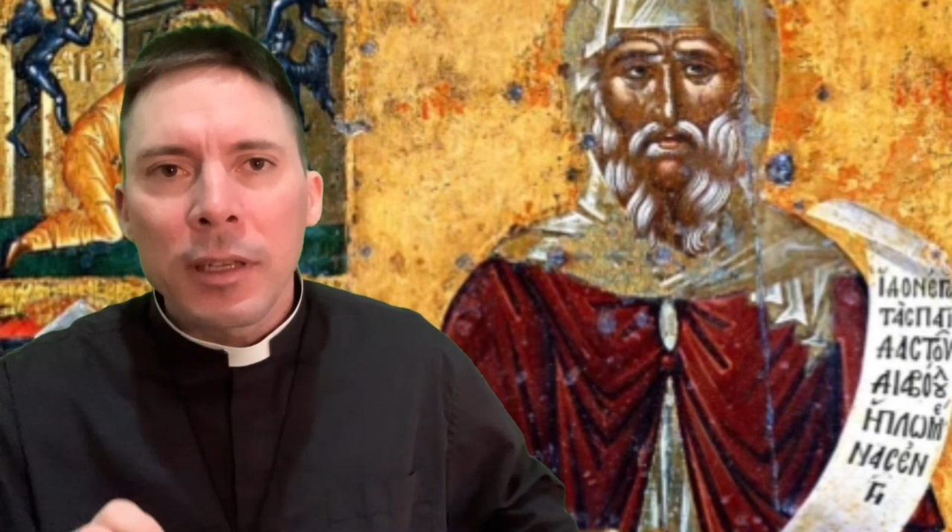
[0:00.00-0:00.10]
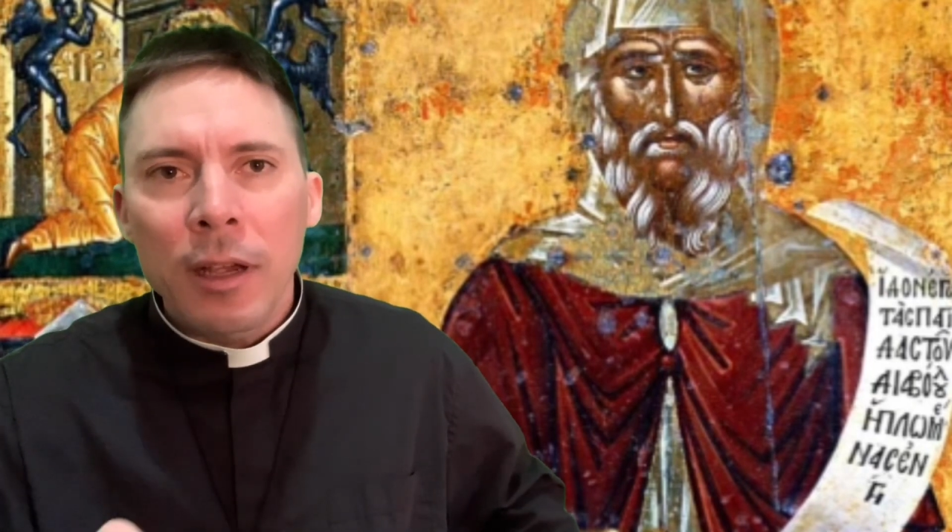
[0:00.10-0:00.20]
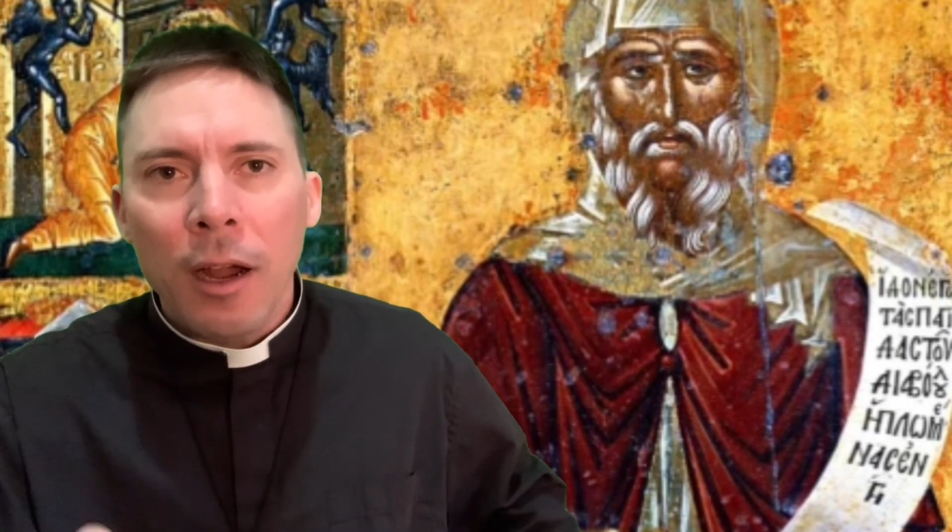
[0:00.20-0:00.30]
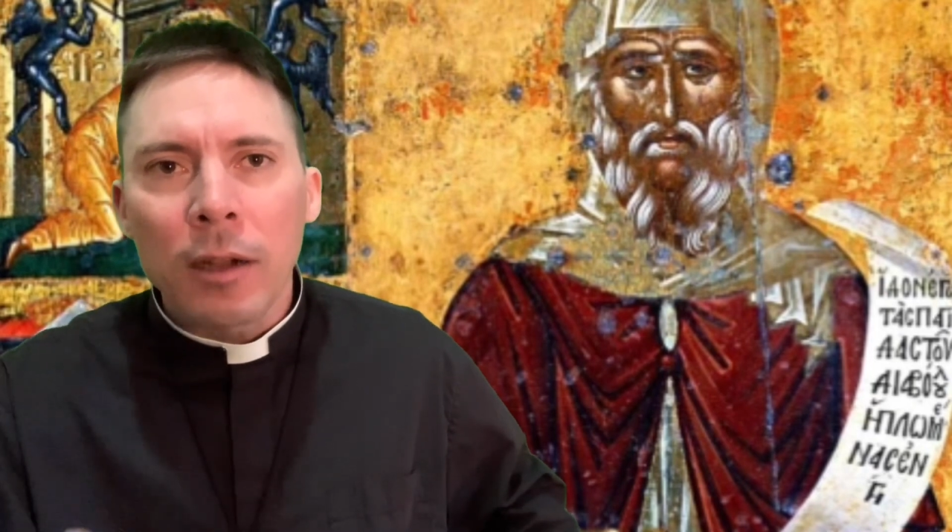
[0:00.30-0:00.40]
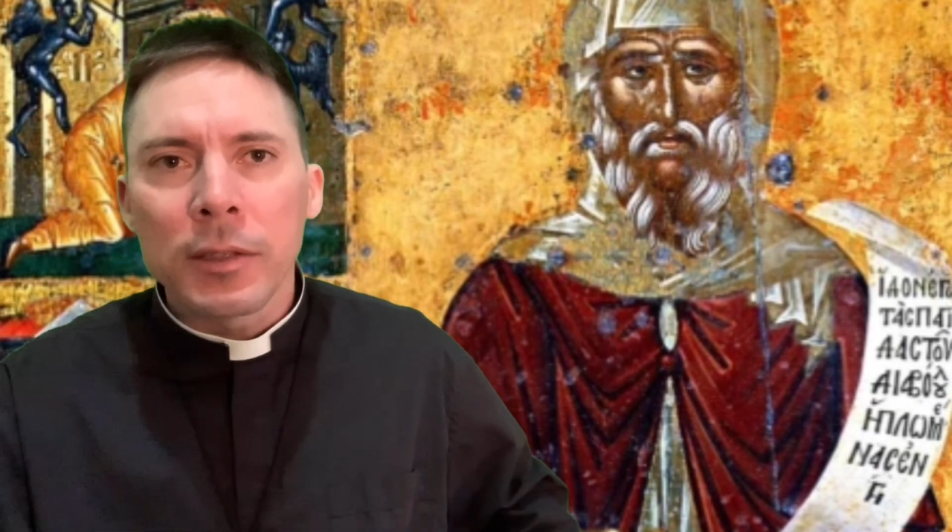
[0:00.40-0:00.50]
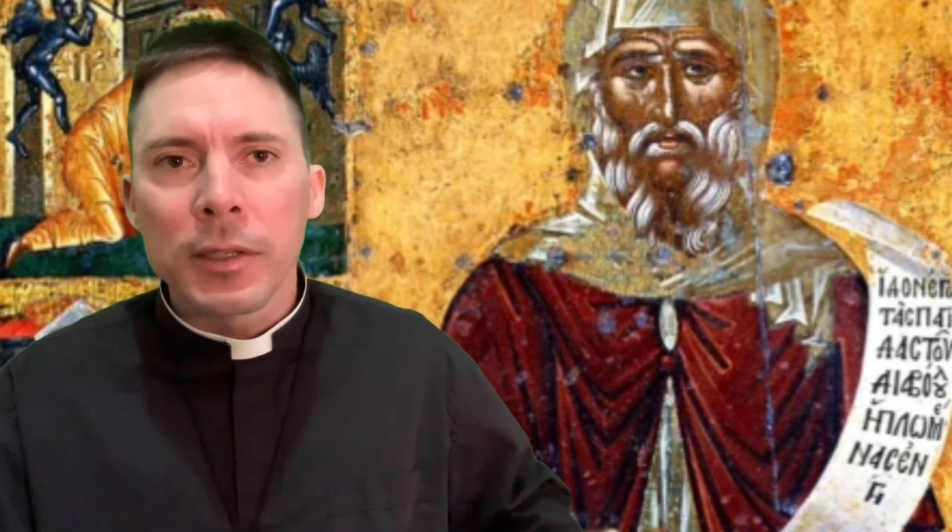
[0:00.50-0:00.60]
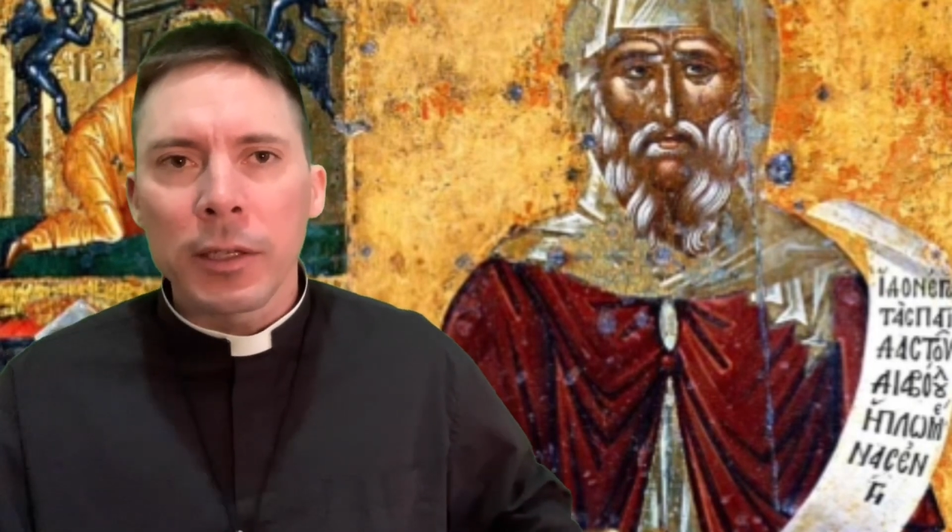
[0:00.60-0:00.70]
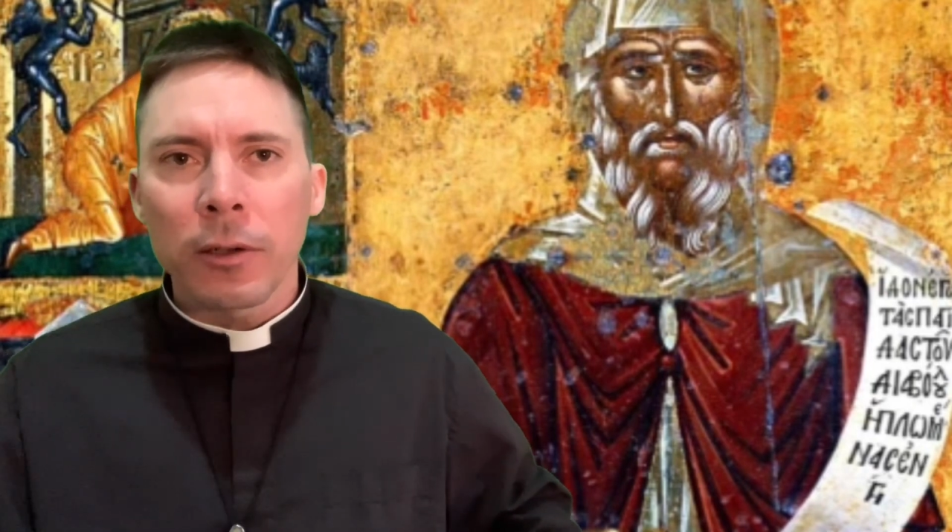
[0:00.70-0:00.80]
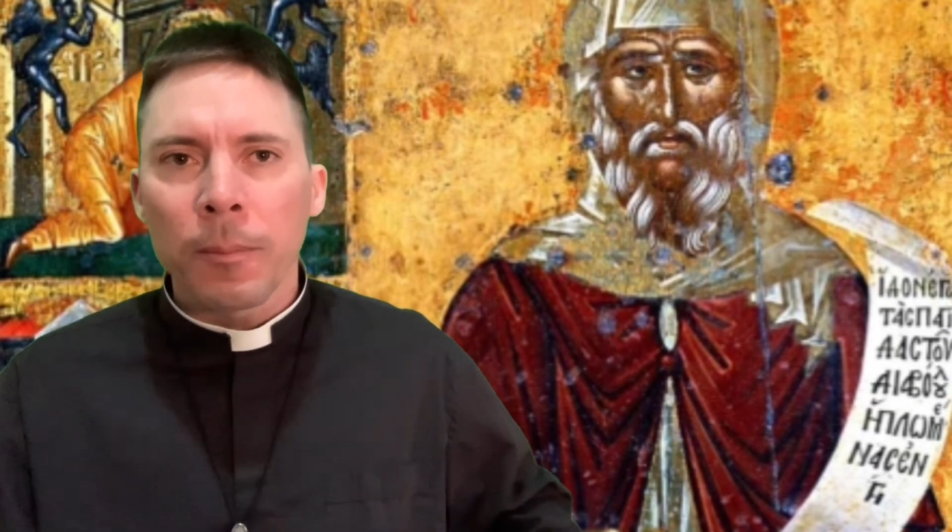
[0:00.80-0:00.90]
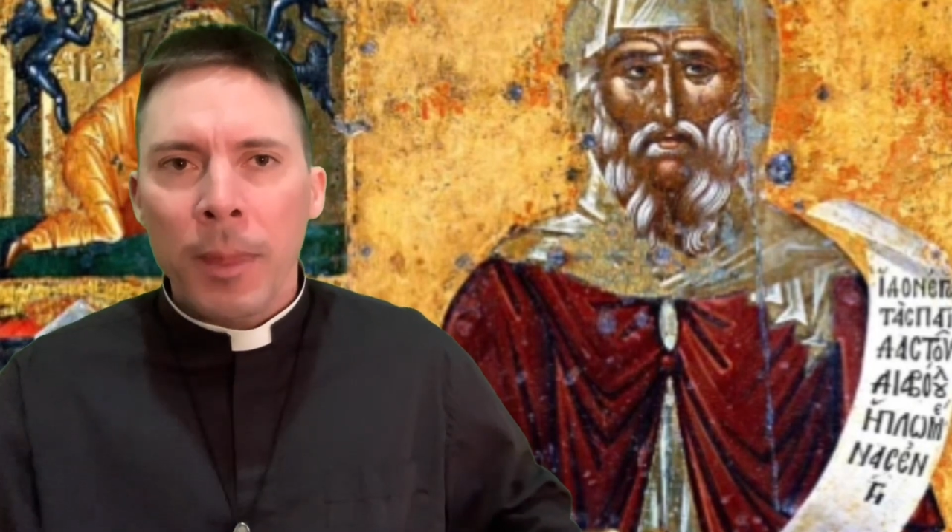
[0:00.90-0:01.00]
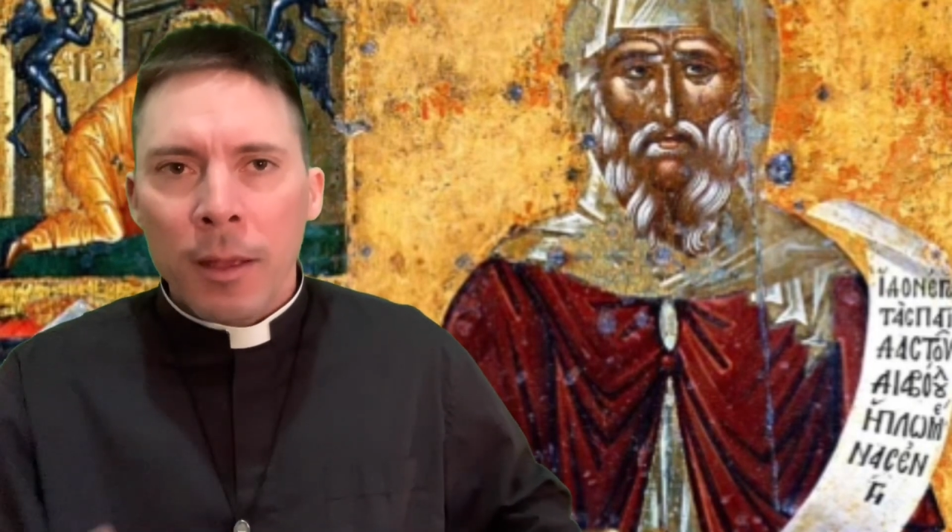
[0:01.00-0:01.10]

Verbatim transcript: our zeal.